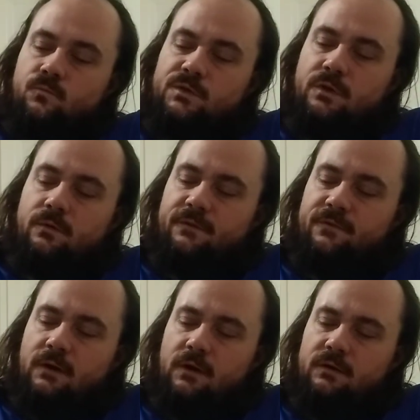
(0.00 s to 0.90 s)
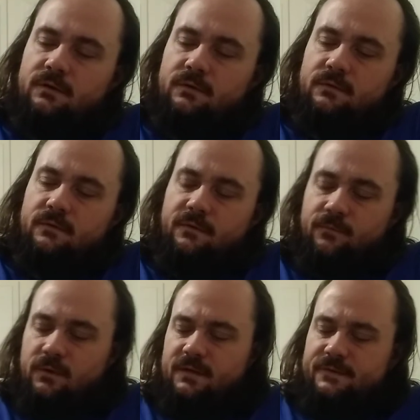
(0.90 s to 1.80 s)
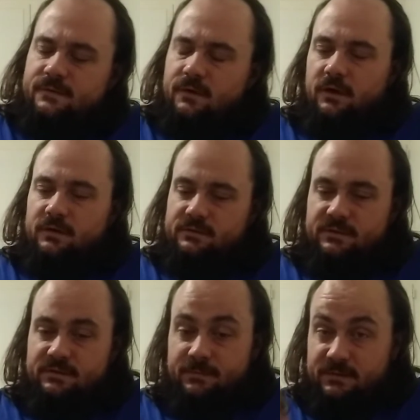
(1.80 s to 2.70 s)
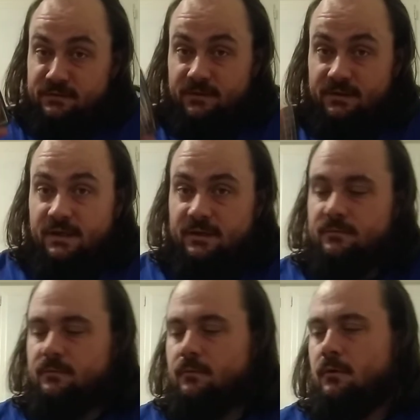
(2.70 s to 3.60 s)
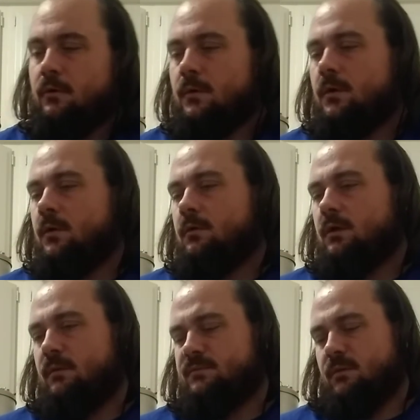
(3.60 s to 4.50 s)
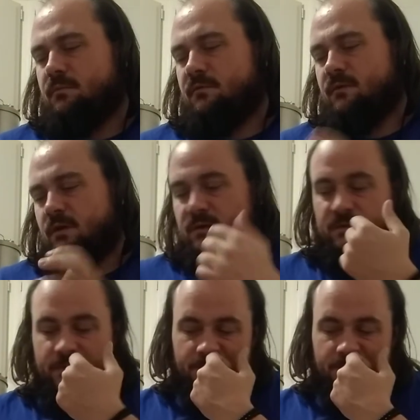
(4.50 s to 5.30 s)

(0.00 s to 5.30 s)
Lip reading: So if one of these cards, this specific deck, comes up reverse,